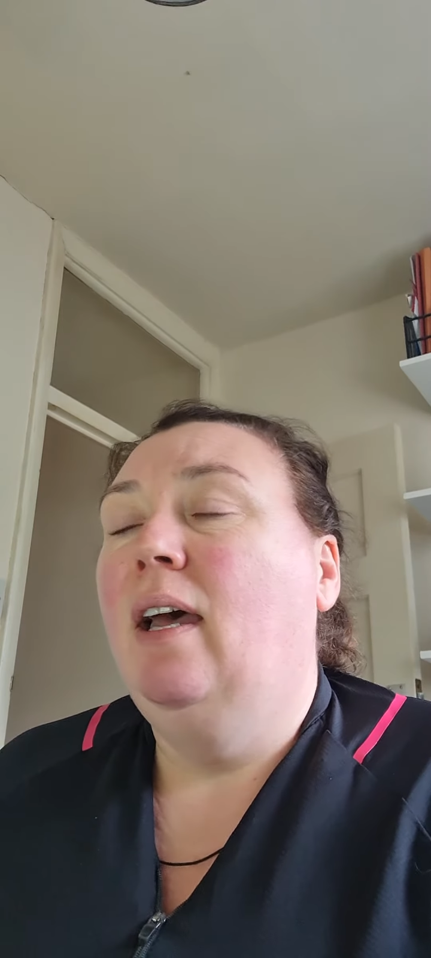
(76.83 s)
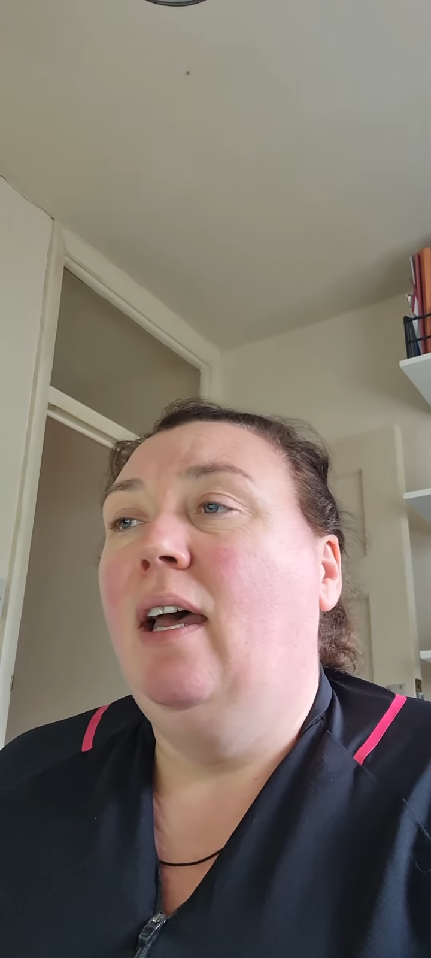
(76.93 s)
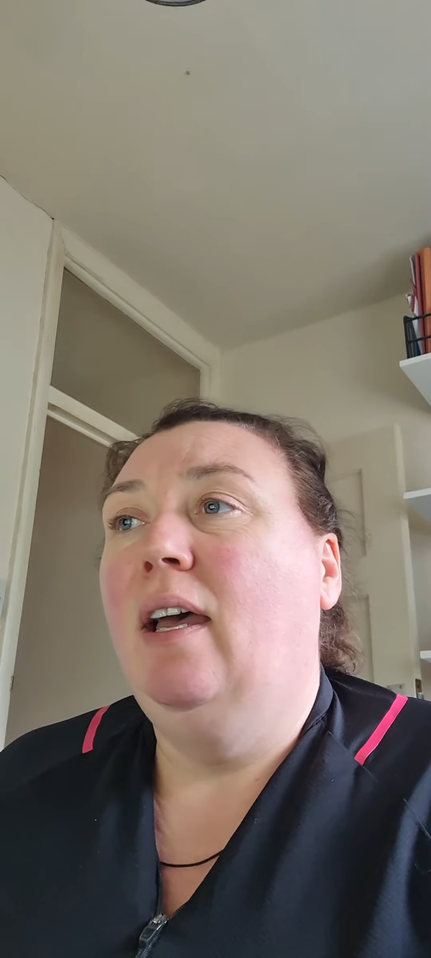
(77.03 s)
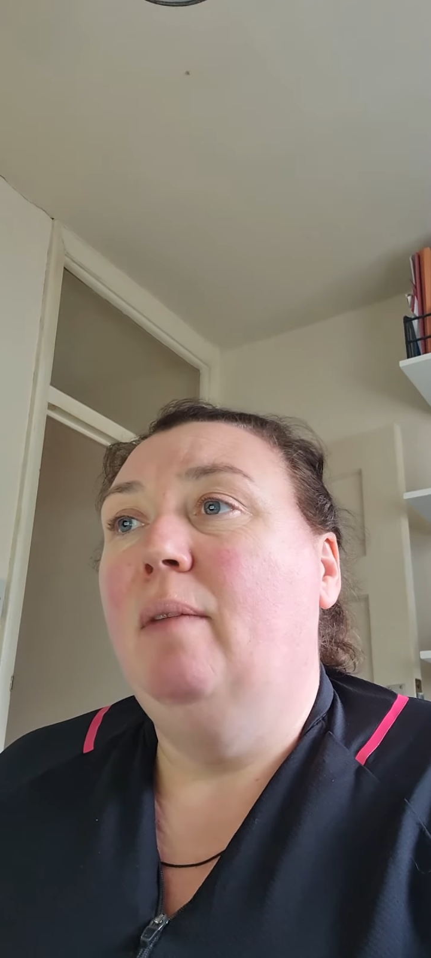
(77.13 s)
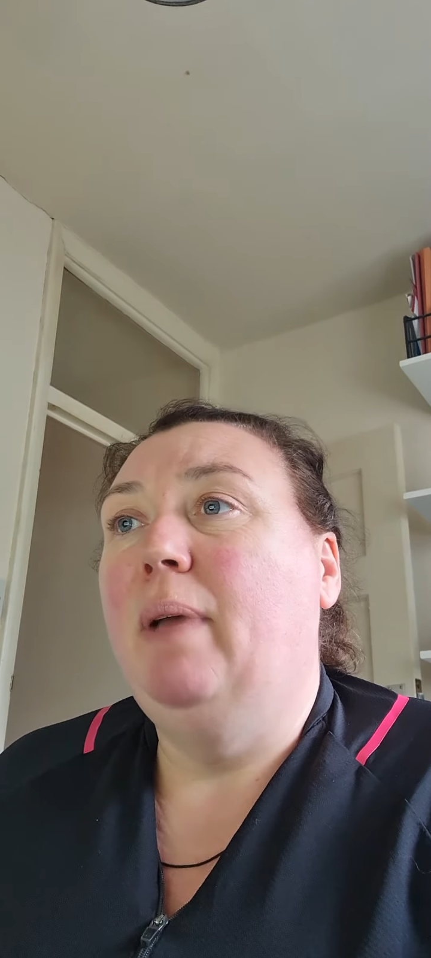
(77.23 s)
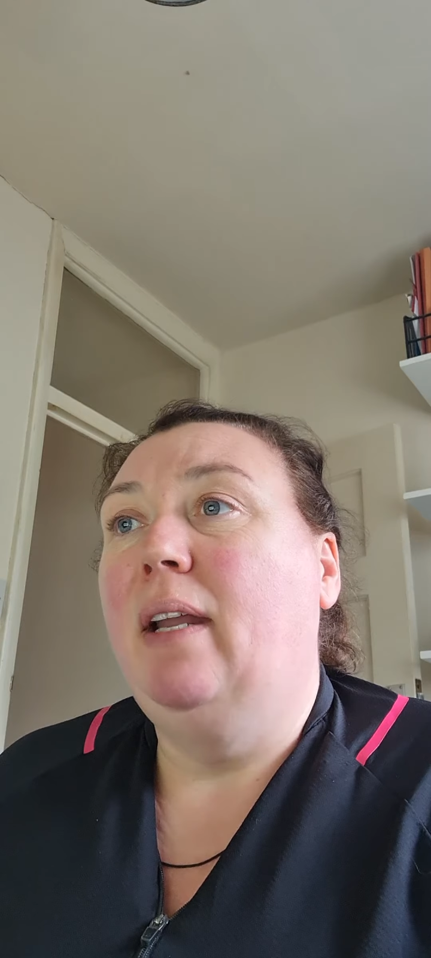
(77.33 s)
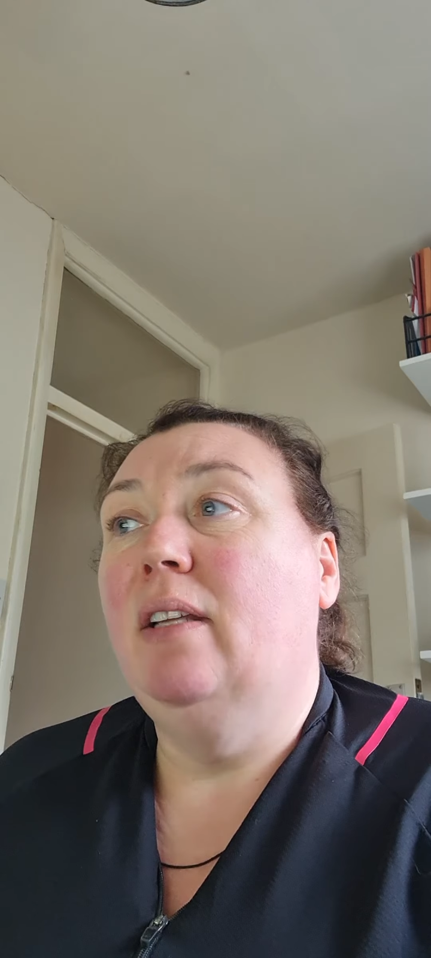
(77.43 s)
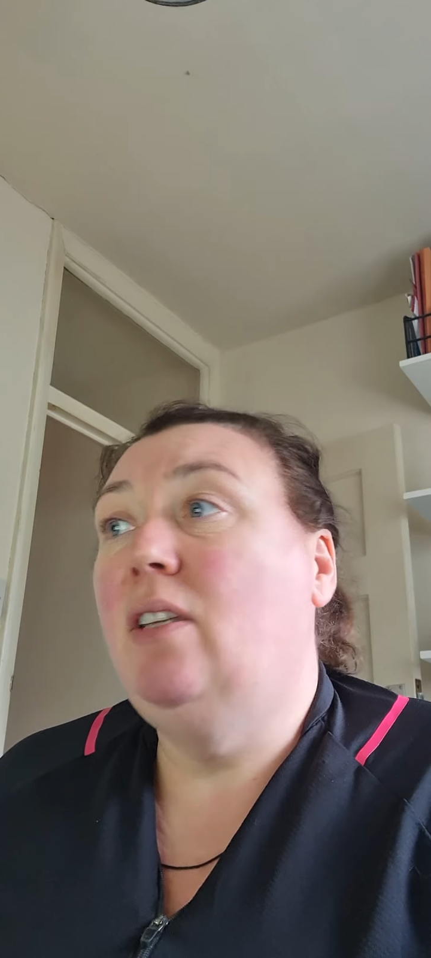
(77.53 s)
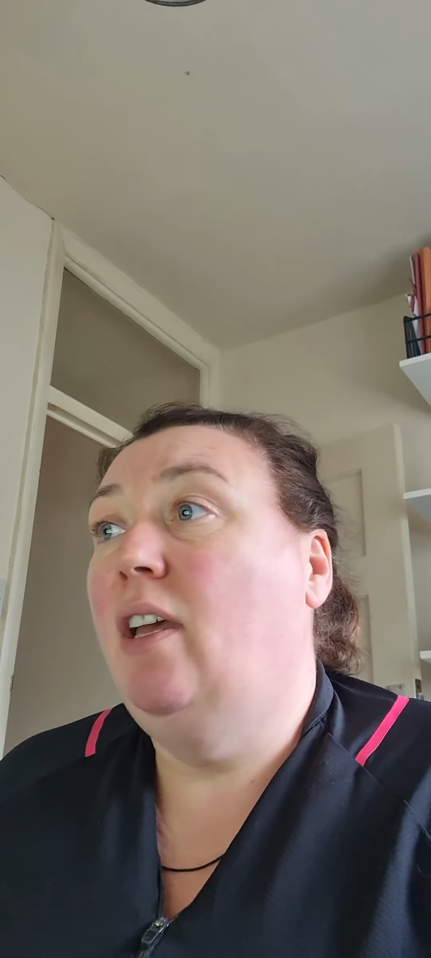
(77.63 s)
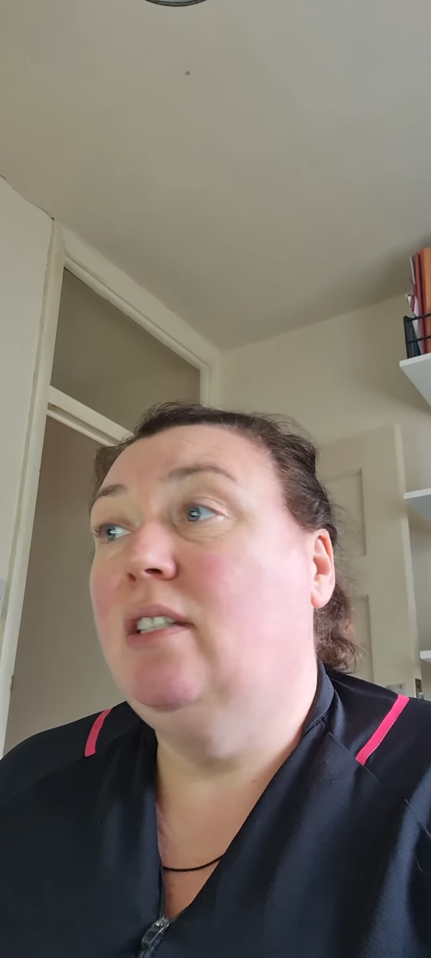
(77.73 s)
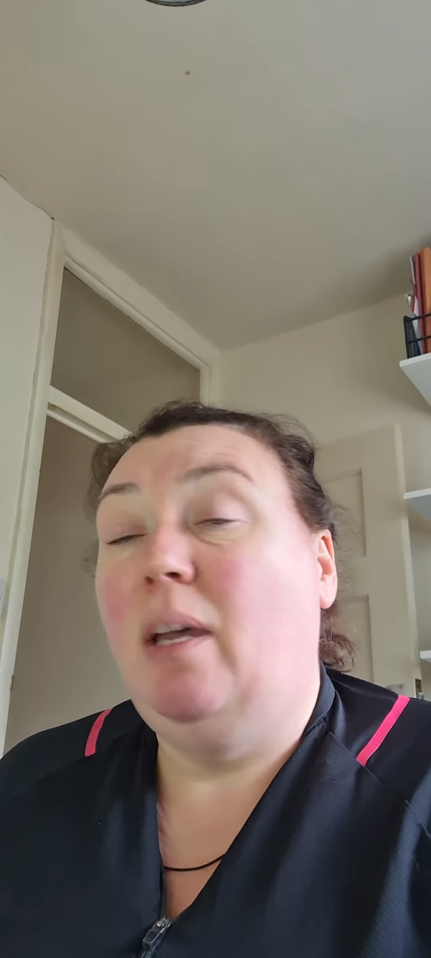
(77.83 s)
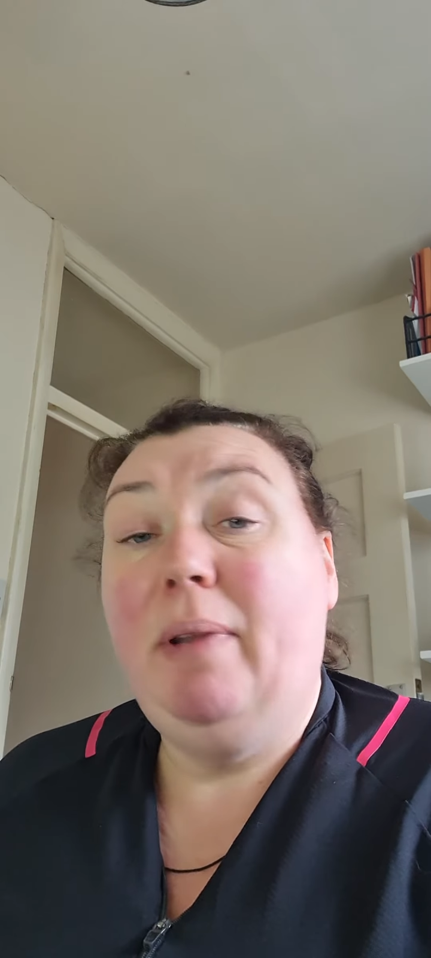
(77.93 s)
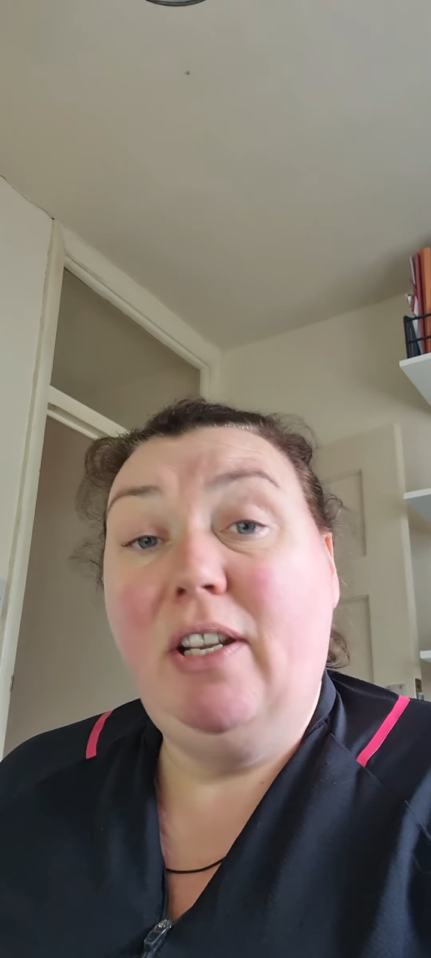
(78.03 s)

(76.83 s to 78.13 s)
and I turned up.